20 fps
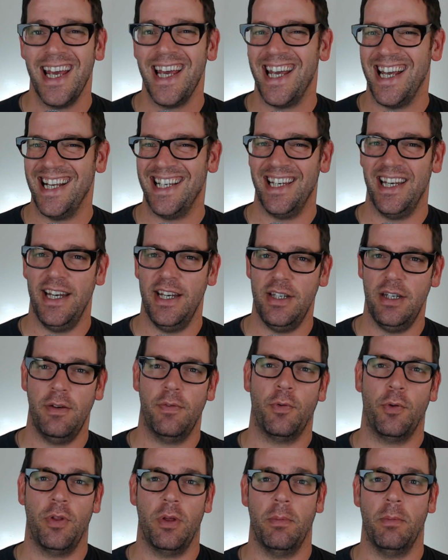it's easy
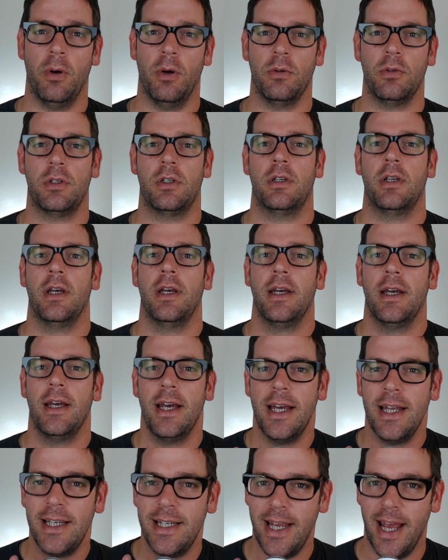for the most
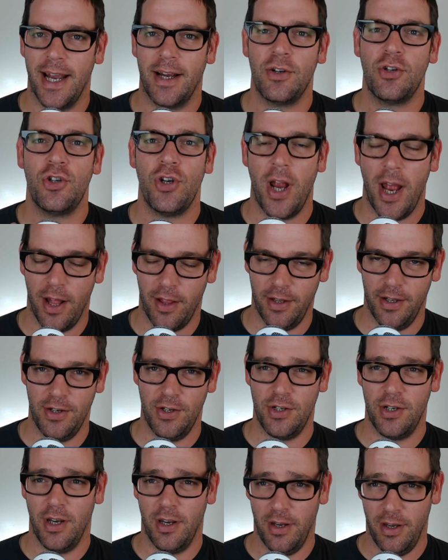tech
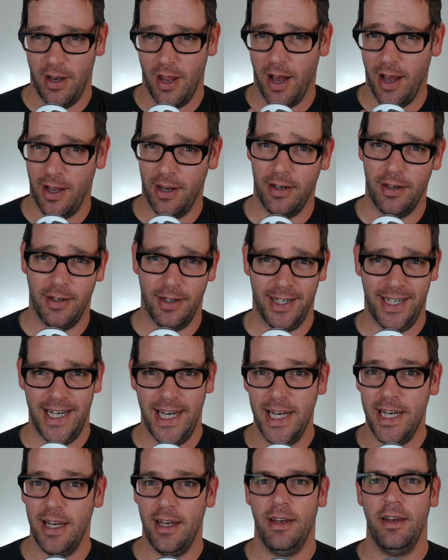challenged,
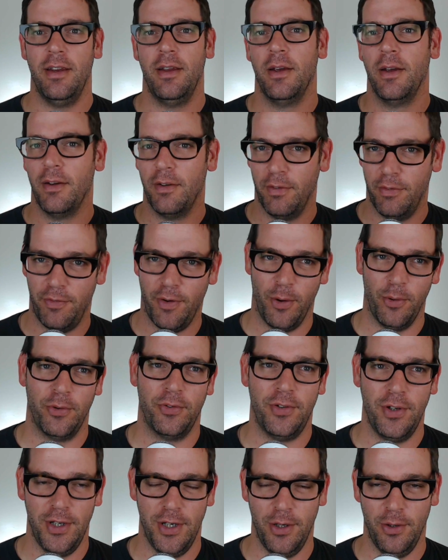non-geeky folks
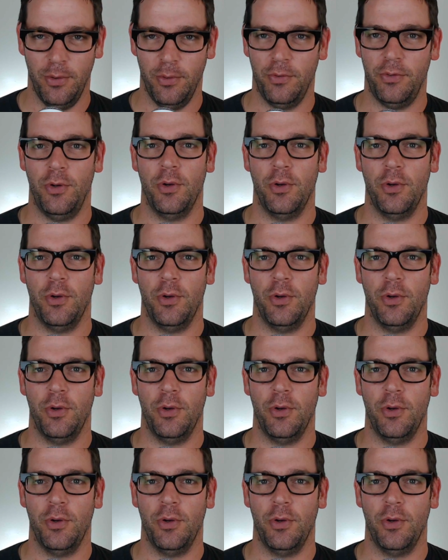to use.